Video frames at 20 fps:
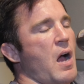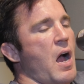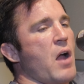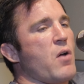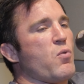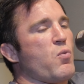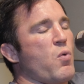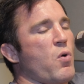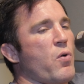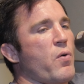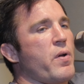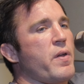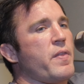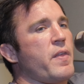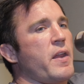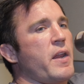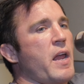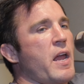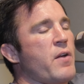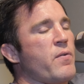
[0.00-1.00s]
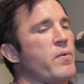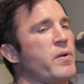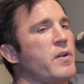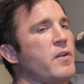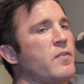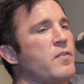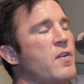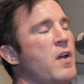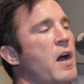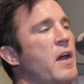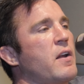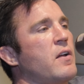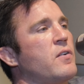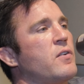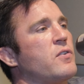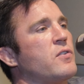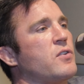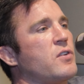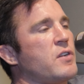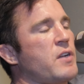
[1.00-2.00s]
I worry that Henry does not
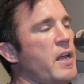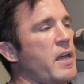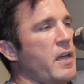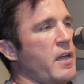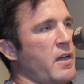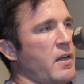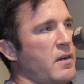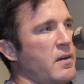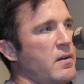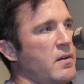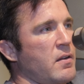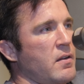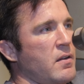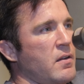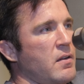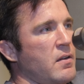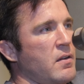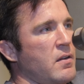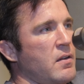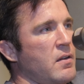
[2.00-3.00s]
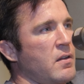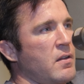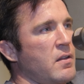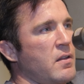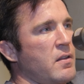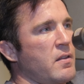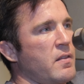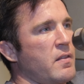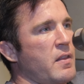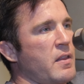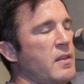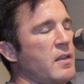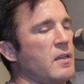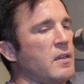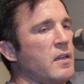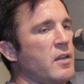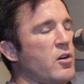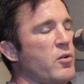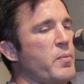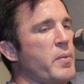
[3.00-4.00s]
understand that the
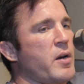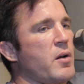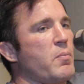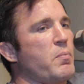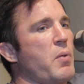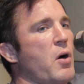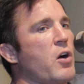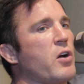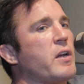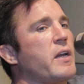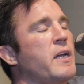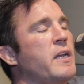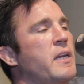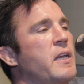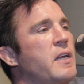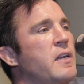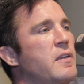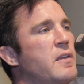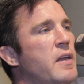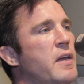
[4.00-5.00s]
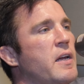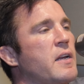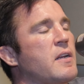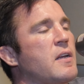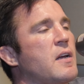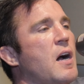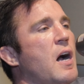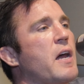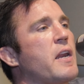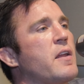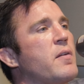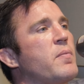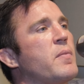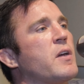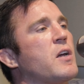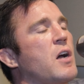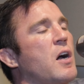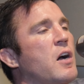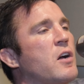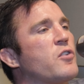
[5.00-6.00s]
little bit of barking he did got him the
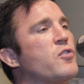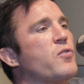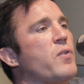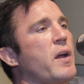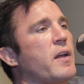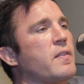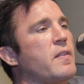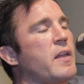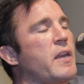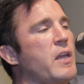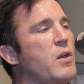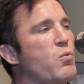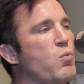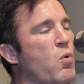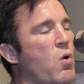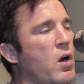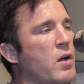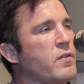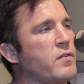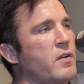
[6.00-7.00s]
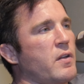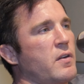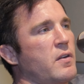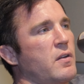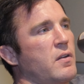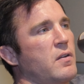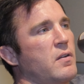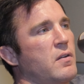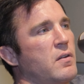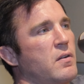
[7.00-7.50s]
contract that he wanted.